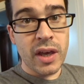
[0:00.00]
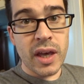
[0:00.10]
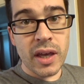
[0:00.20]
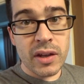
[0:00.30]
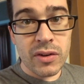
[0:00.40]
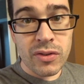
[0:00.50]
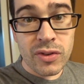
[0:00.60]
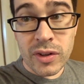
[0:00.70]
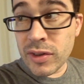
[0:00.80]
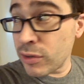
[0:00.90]
And
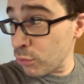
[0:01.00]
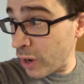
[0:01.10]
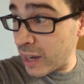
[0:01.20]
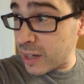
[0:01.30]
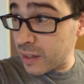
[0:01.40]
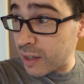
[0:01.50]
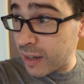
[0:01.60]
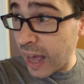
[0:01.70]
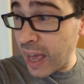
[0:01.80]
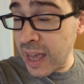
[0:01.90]
since it's raining
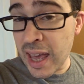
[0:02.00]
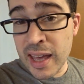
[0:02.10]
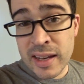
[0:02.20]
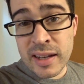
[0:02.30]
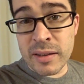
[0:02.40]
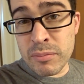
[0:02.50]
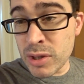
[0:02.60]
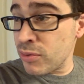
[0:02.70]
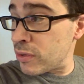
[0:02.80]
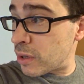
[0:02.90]
today and I'm
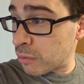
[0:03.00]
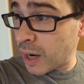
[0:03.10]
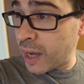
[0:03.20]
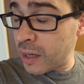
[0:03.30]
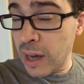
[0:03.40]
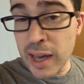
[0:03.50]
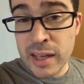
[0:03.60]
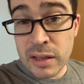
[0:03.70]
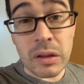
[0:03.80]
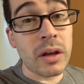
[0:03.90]
used to the rain,
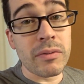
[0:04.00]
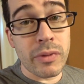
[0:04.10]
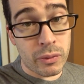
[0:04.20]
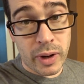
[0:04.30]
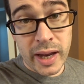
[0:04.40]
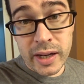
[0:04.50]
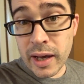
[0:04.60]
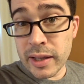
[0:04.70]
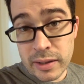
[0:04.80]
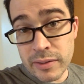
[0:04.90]
I love the rain,
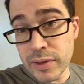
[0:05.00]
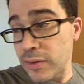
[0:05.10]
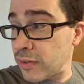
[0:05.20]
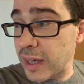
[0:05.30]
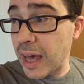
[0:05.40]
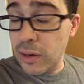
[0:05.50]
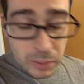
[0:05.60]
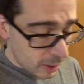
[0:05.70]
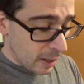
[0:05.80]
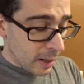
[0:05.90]
I live in Seattle,